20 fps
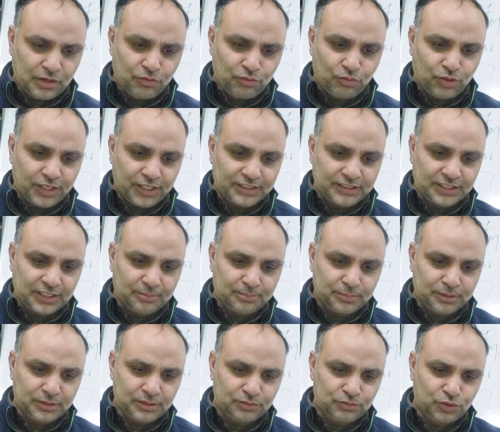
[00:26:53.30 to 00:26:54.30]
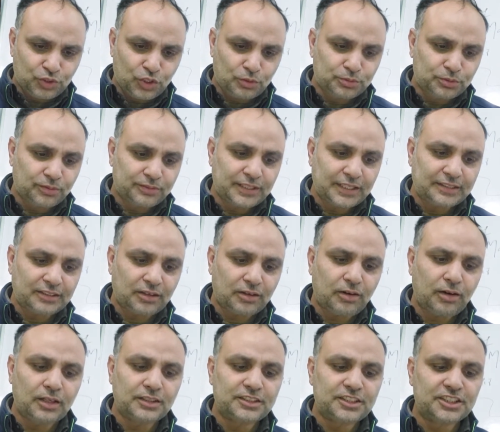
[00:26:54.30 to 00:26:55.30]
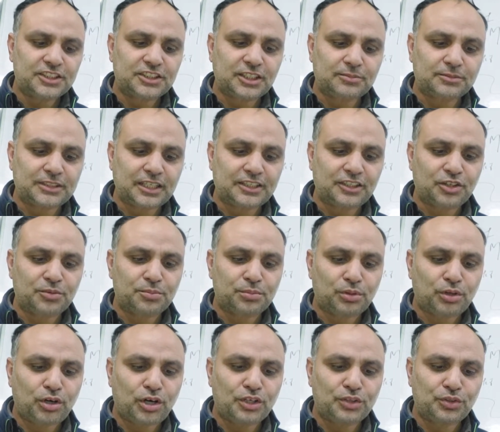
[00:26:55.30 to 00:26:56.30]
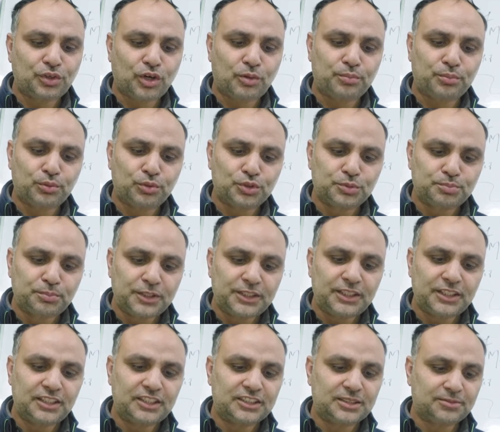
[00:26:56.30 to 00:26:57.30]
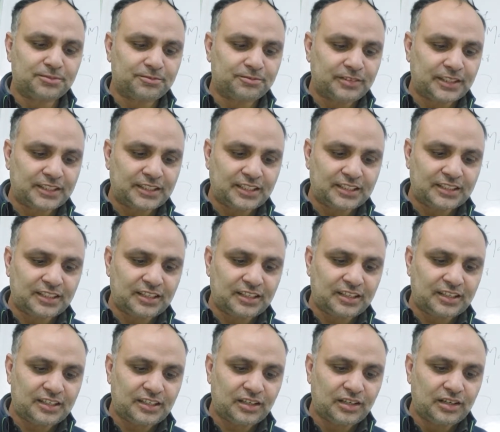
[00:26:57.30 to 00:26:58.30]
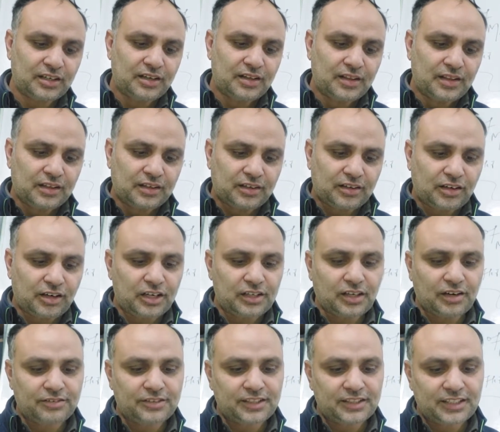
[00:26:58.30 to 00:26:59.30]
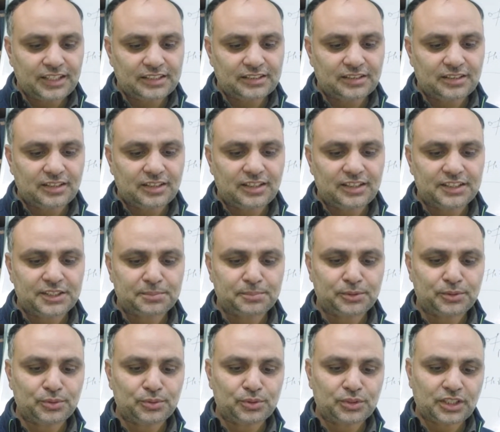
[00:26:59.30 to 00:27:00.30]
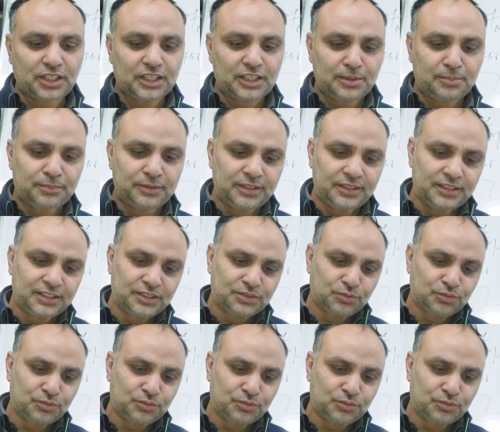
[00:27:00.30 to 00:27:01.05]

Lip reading: for example, we observe that all systems that are brought to oppose materialism, whether they are called after Descartes, Spinoza, Leibniz,